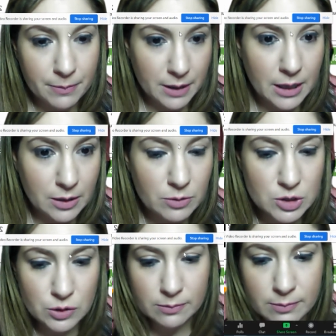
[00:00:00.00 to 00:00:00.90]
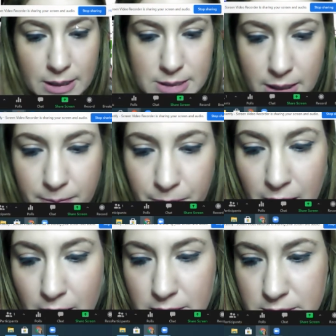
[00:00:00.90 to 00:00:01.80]
in a Zoom meeting.
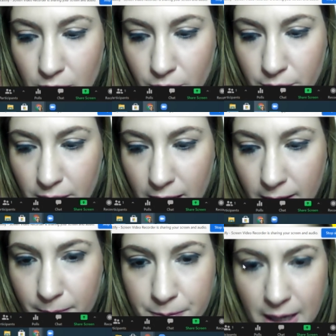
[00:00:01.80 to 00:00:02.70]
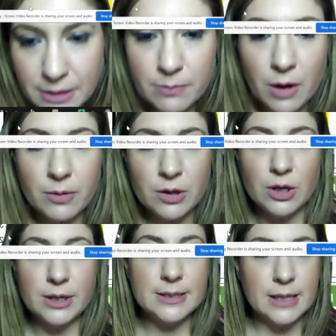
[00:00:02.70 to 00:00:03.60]
So at the moment
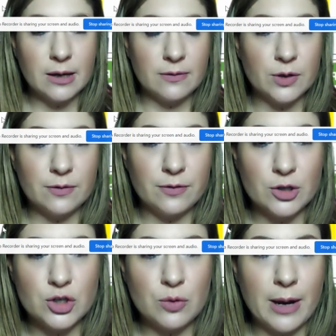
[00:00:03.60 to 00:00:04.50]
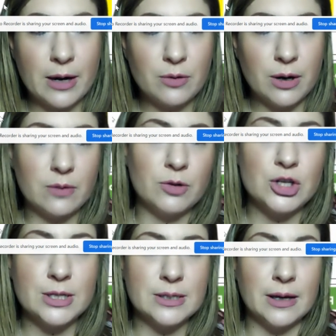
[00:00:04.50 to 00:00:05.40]
you can see I've got a virtual background
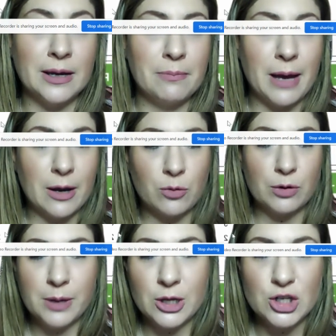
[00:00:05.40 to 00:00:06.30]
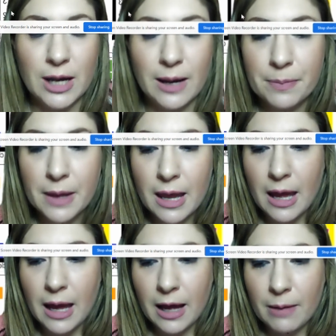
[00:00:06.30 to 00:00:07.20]
which is a backward picture.
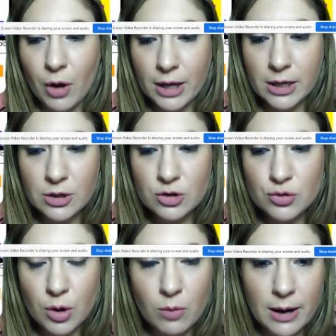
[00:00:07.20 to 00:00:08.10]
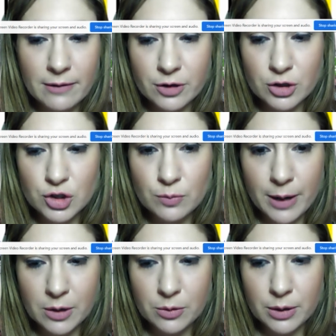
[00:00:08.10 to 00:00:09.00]
I can control my virtual
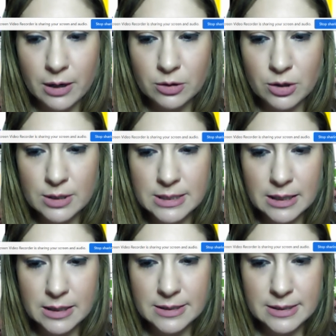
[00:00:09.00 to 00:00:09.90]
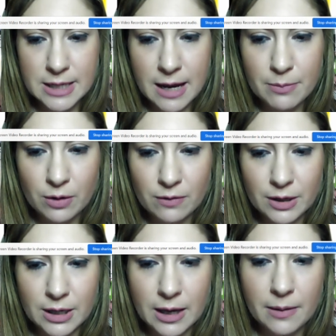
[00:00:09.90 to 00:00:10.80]
background using this tab over
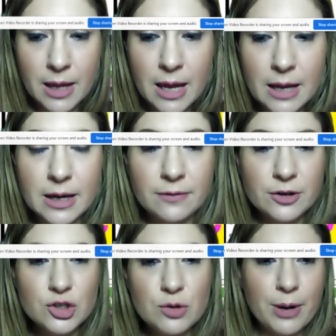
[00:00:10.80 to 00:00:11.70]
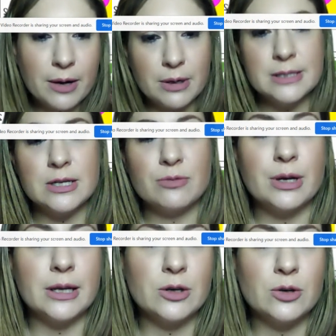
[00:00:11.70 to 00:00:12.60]
here. Now virtual backgrounds are
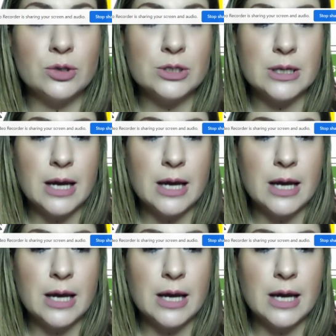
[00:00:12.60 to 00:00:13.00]
really good